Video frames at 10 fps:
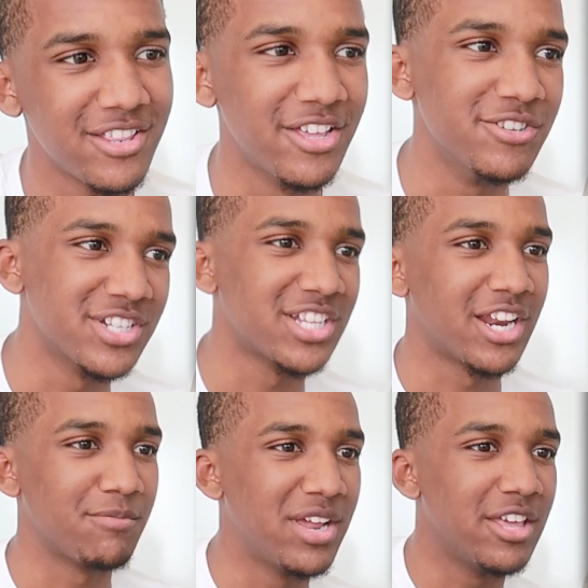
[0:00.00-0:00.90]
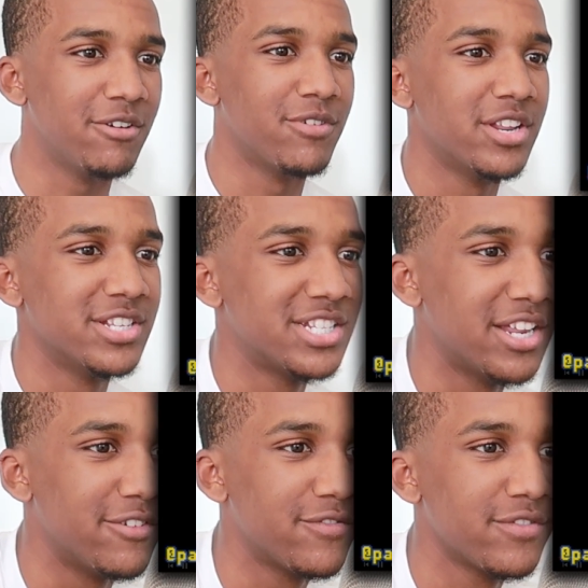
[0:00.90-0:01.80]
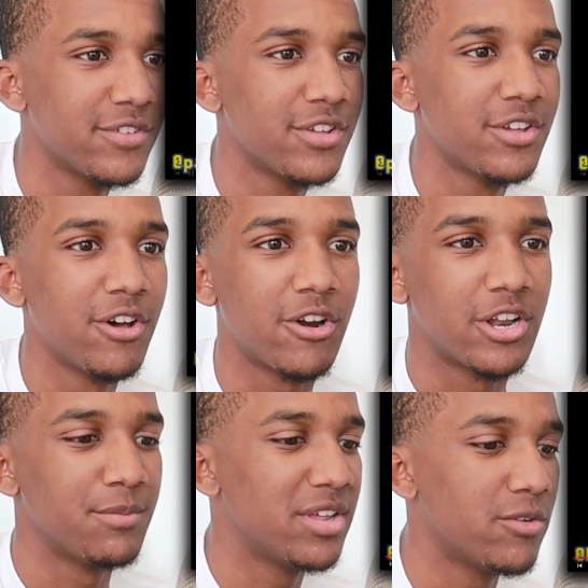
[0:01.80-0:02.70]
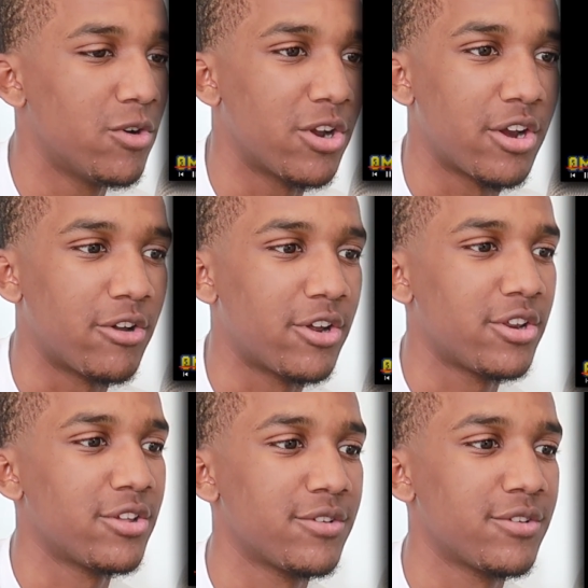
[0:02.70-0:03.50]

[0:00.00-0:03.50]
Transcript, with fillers: They use the Sonic Mania one instead of... Hold on, let me... Hold on, hold on.